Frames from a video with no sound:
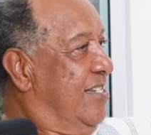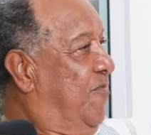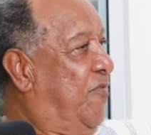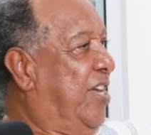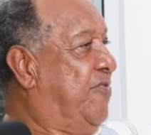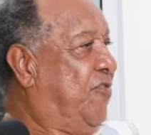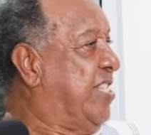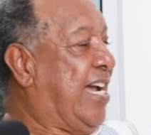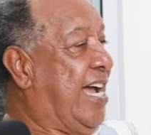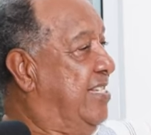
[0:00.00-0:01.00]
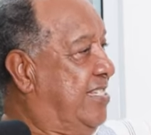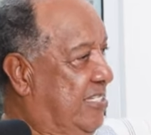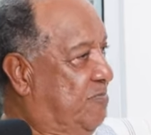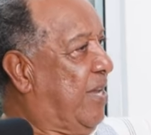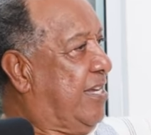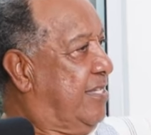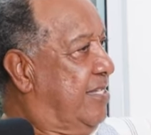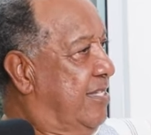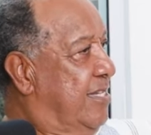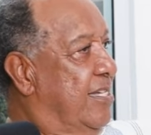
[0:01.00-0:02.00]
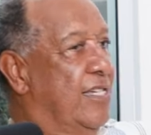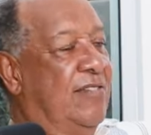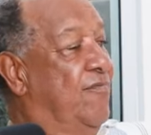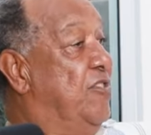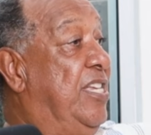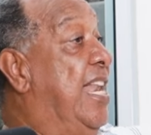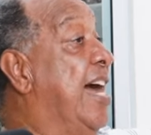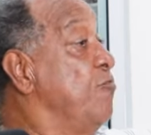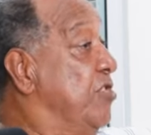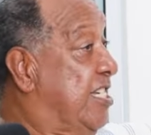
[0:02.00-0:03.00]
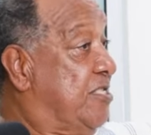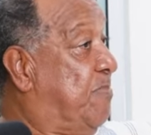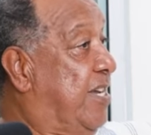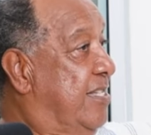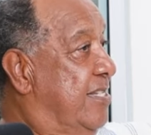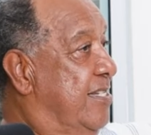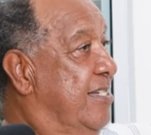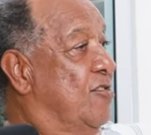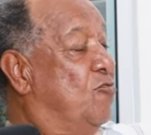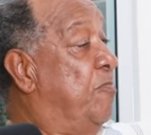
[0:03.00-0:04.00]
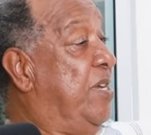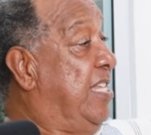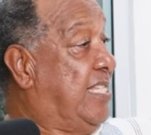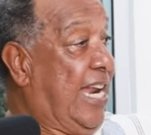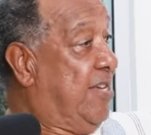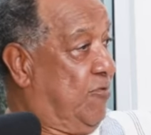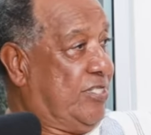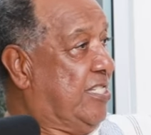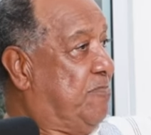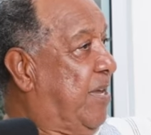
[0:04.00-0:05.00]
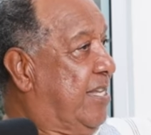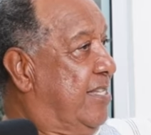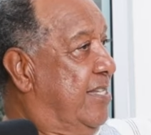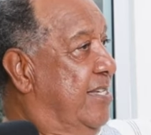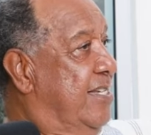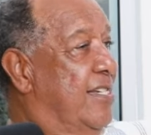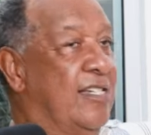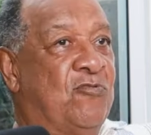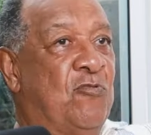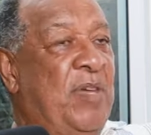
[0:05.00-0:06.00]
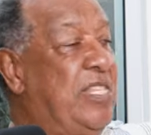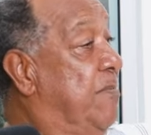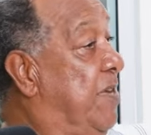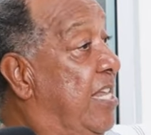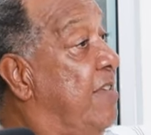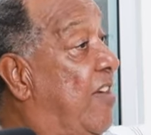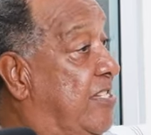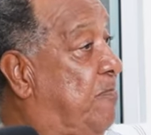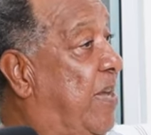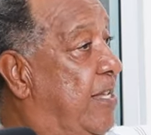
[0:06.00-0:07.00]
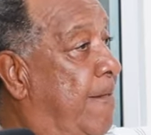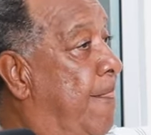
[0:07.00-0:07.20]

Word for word: they for the culture aspect, okay, for the language aspect. Too many tribes aspect. Yeah. Too many belief aspect.